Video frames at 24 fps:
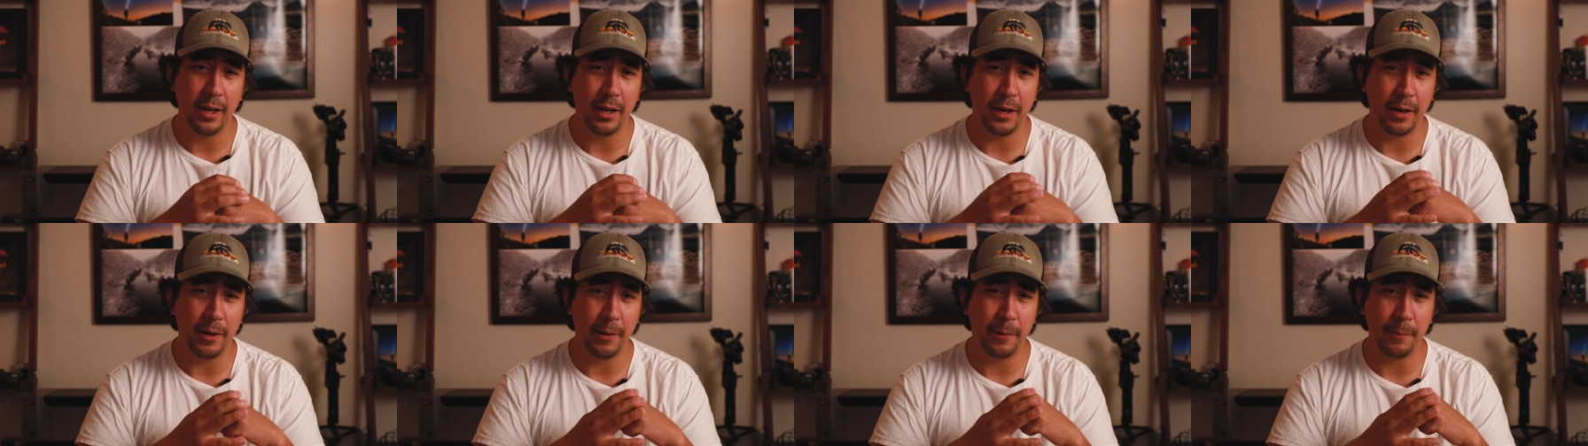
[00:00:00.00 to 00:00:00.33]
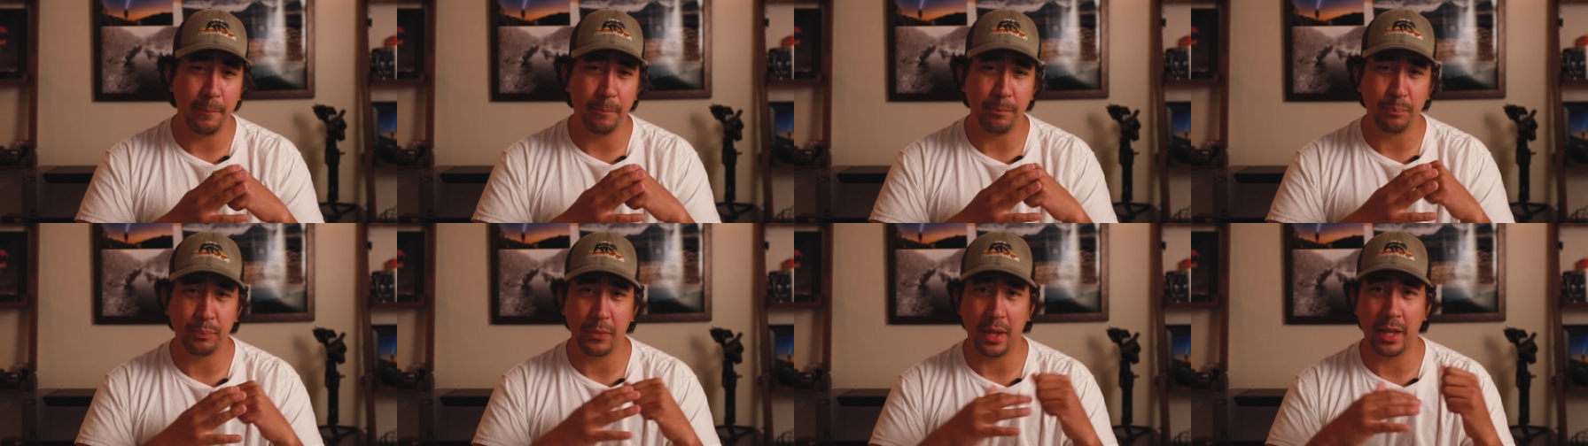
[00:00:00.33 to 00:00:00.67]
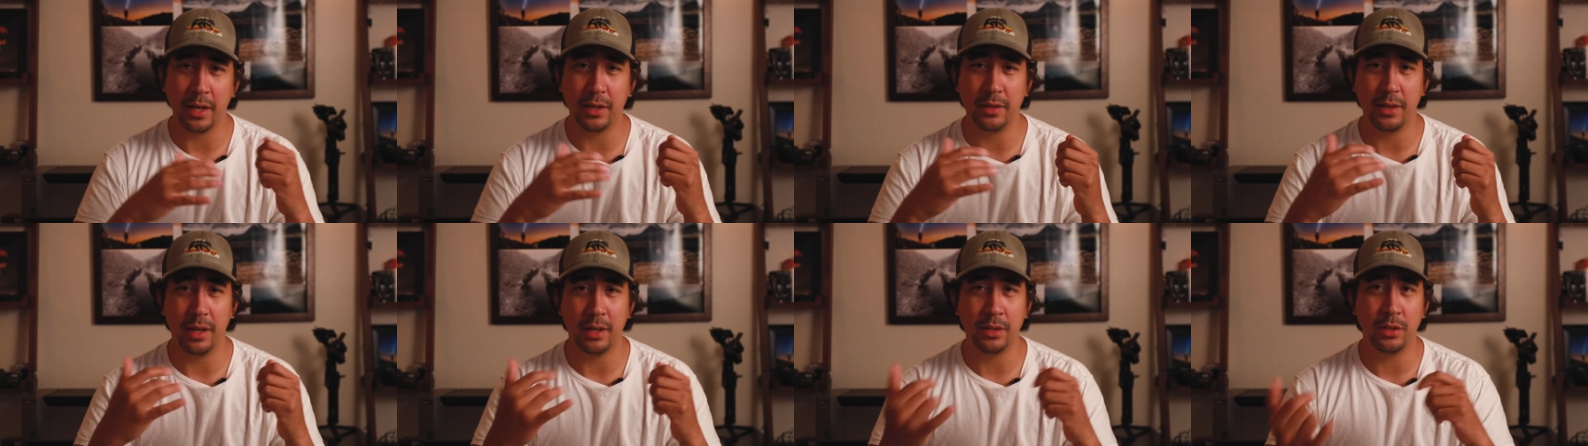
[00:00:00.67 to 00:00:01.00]

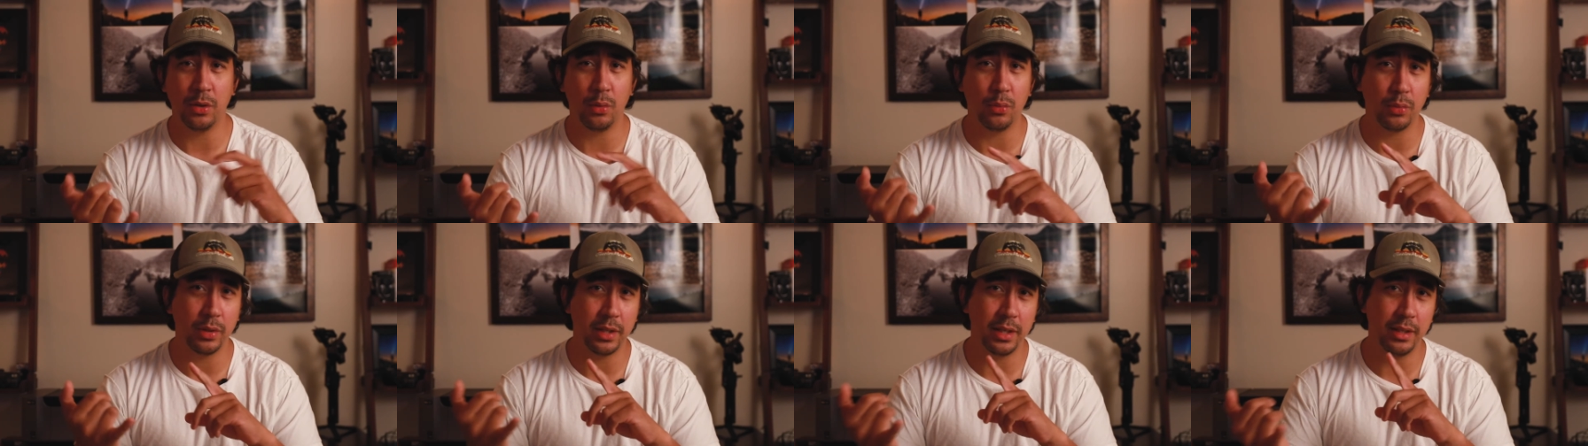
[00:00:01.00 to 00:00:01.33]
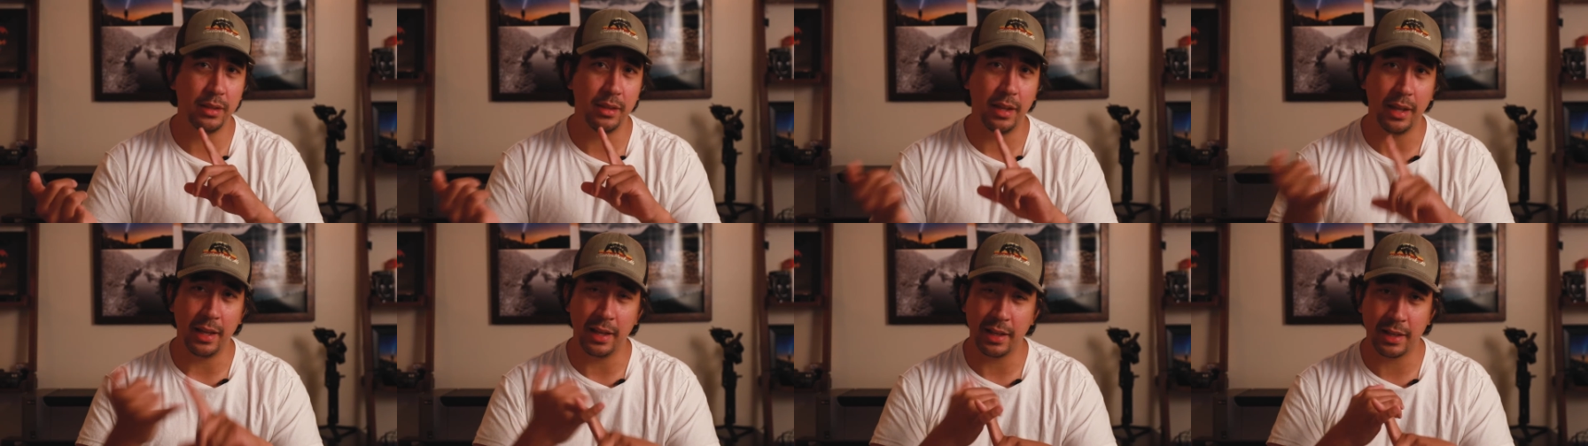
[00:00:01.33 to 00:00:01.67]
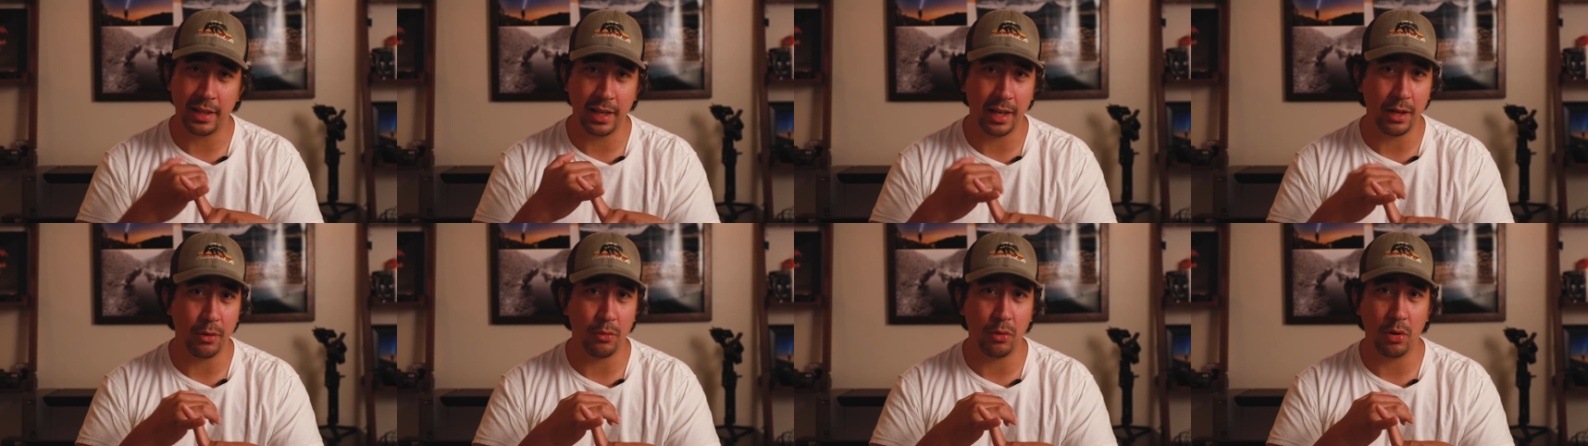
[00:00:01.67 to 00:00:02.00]
I don't need the
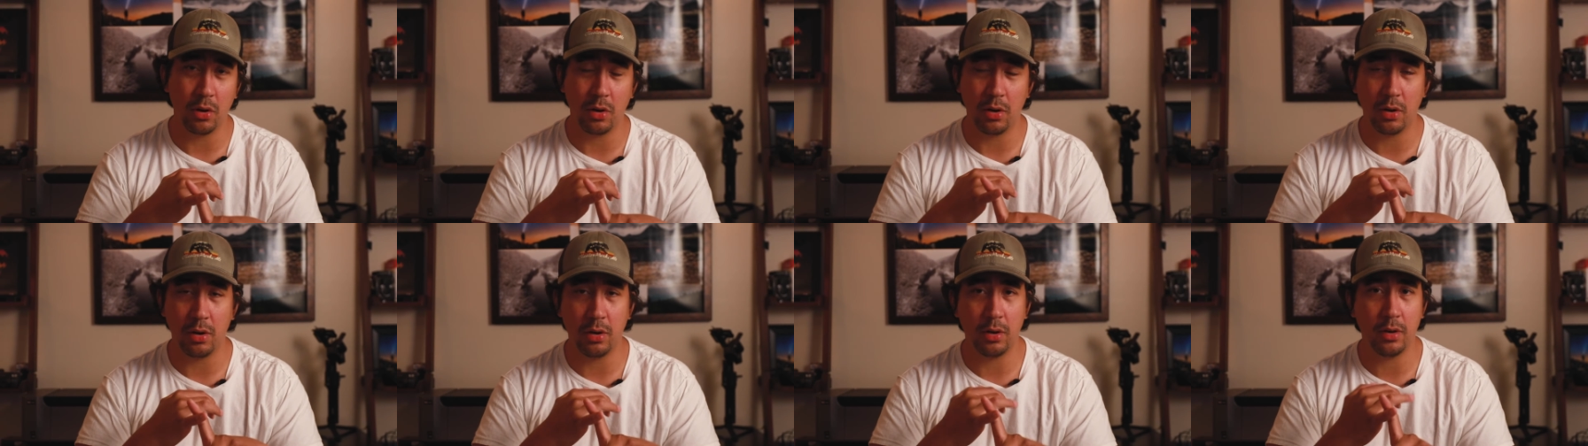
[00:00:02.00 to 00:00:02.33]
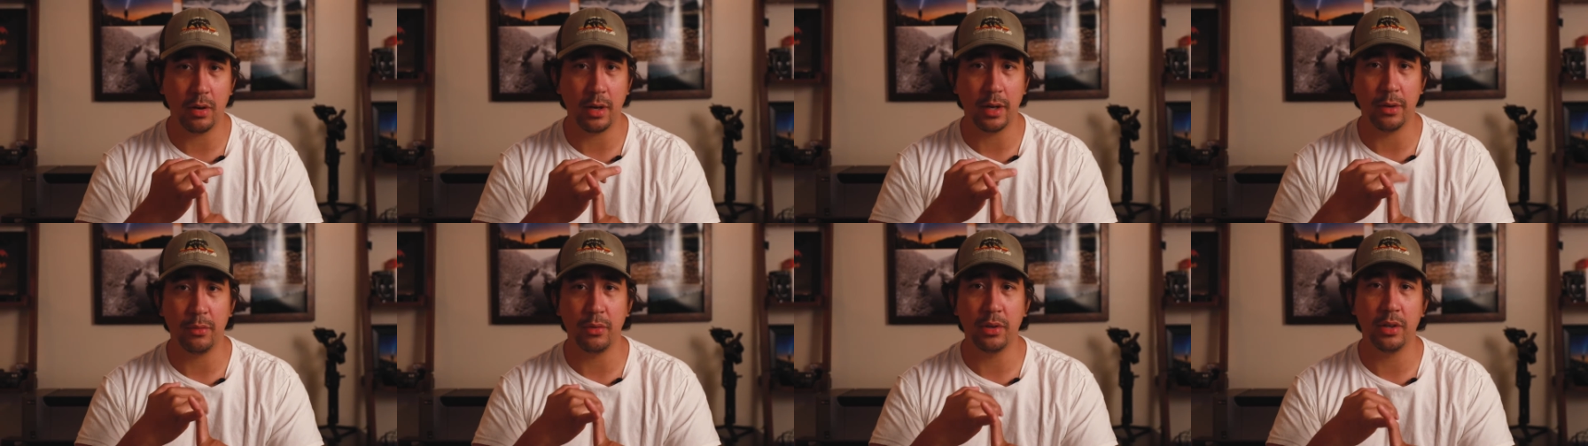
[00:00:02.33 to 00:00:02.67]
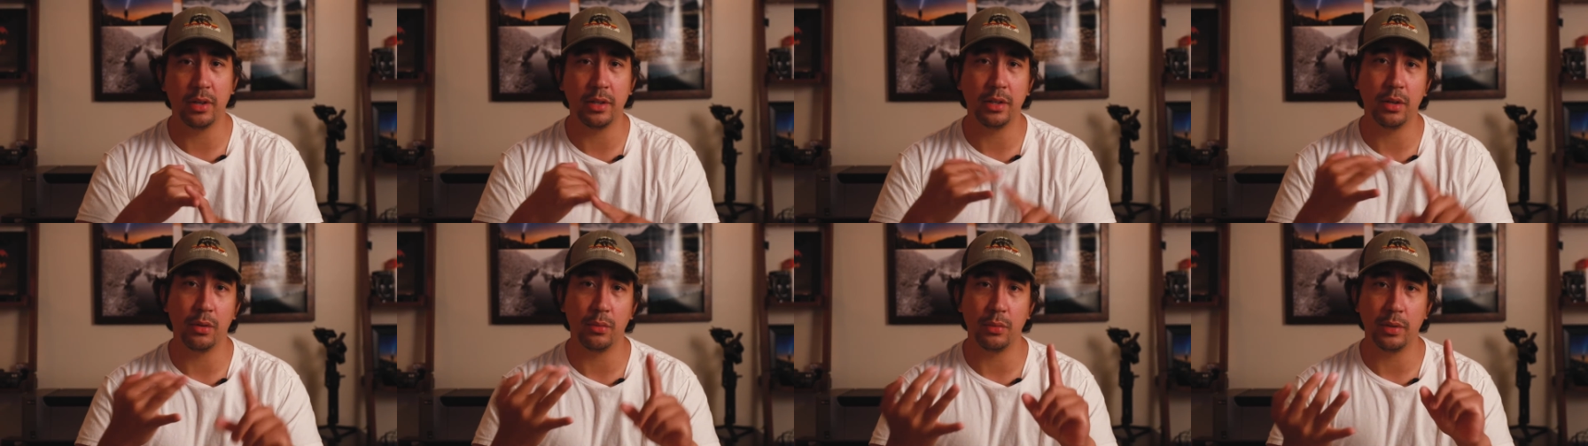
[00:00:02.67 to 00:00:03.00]
8K RAW. I
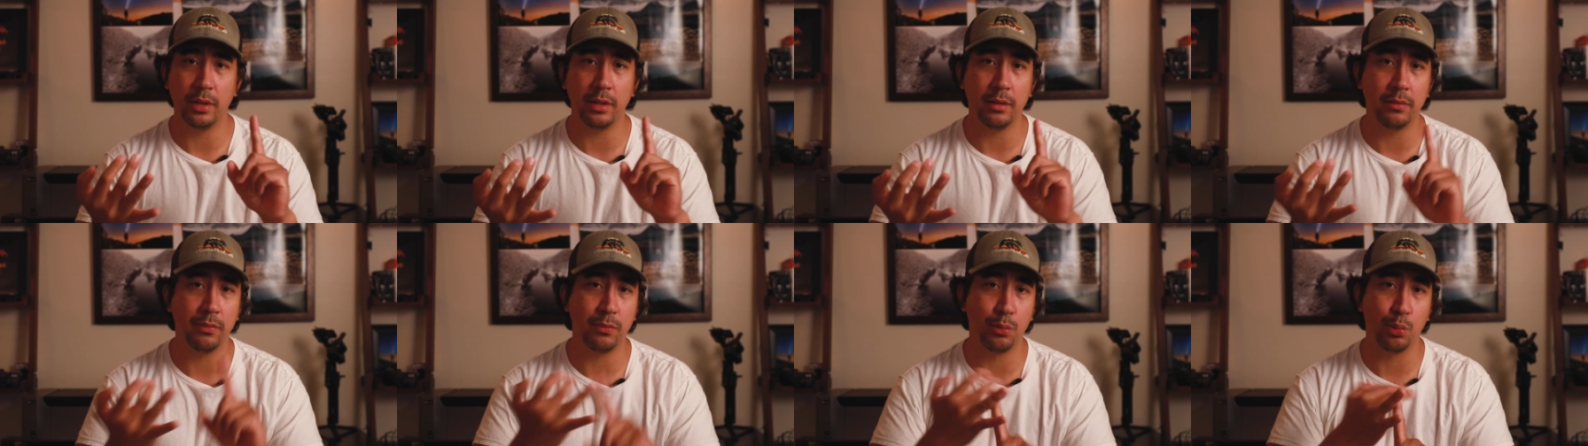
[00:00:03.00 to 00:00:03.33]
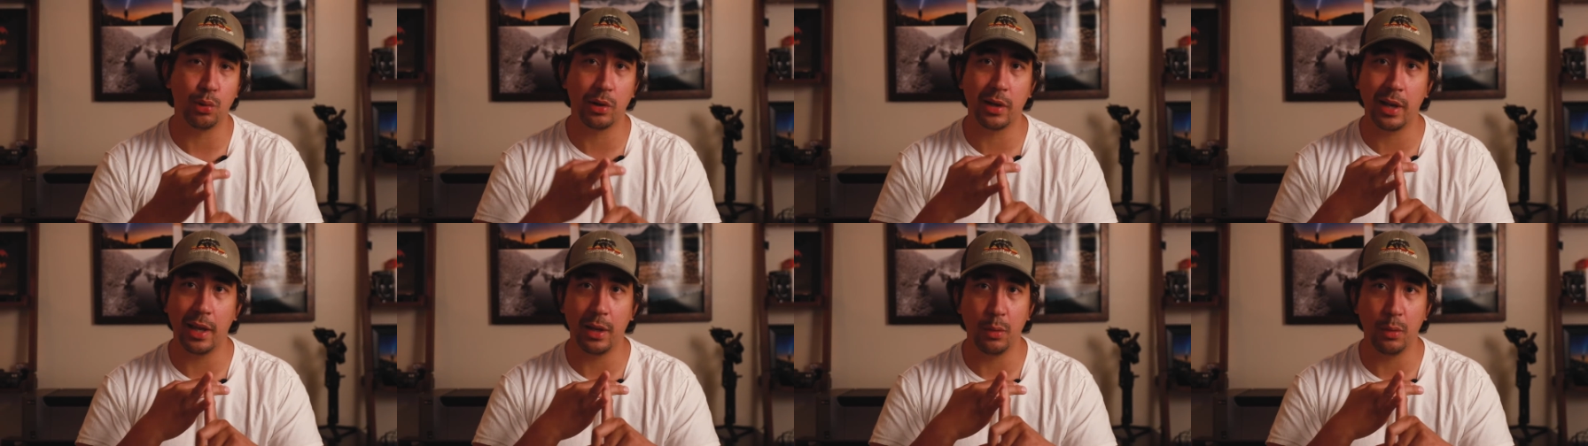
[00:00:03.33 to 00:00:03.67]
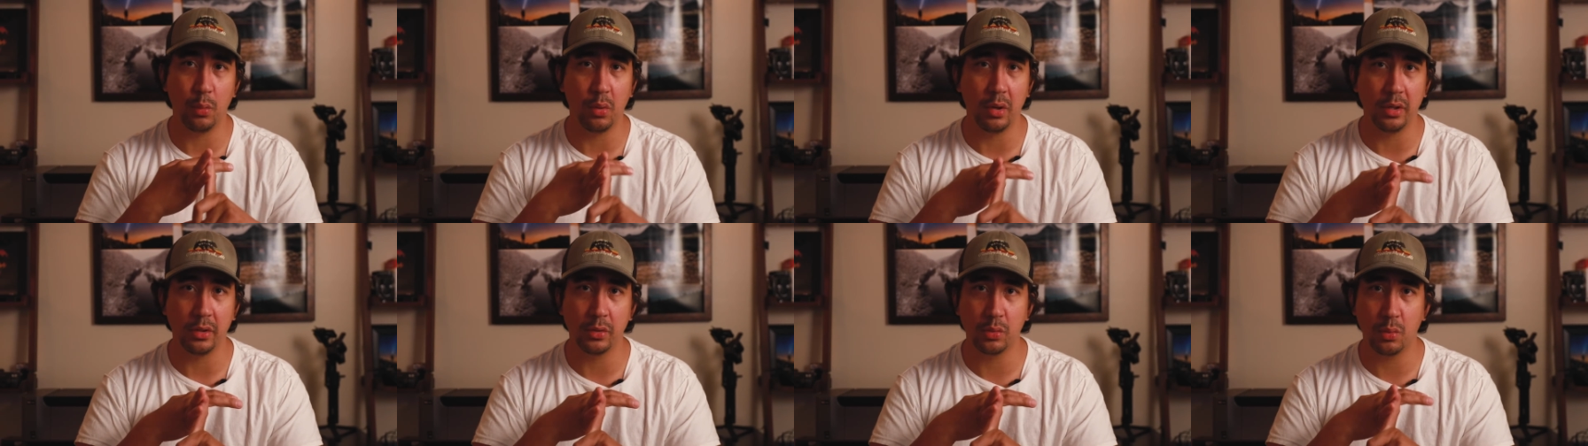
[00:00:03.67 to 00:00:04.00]
really don't need 4K
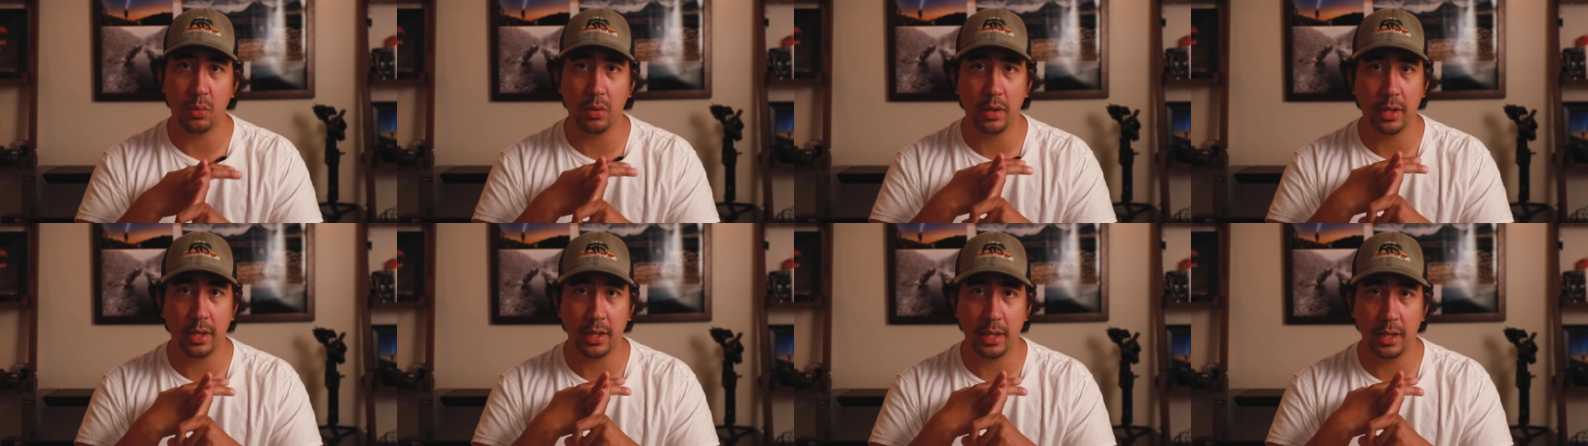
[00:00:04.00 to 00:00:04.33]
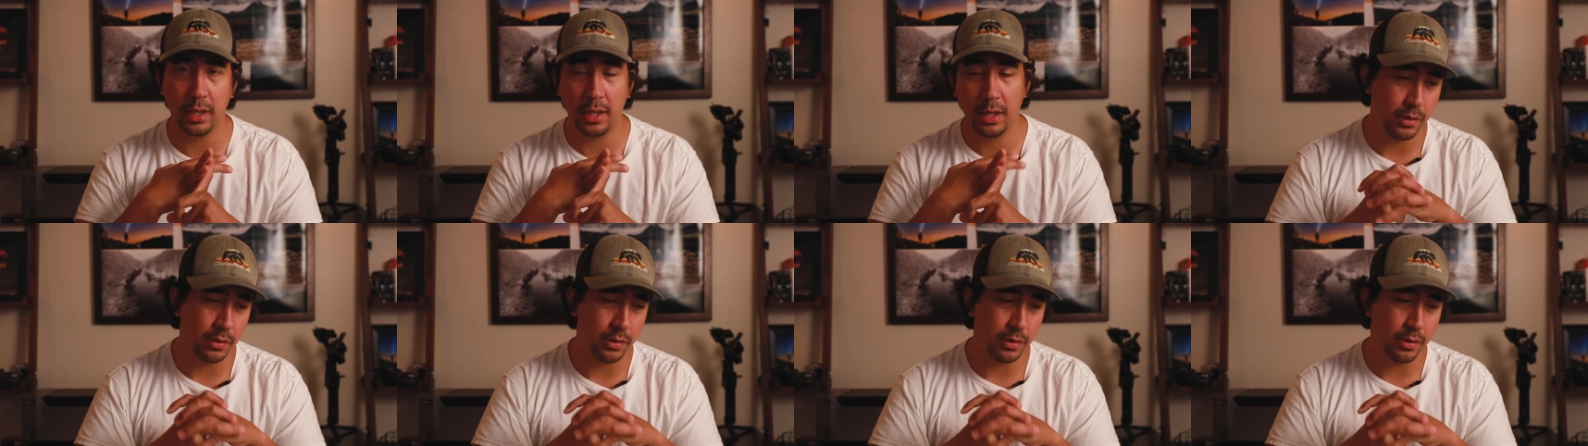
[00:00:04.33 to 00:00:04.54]
120.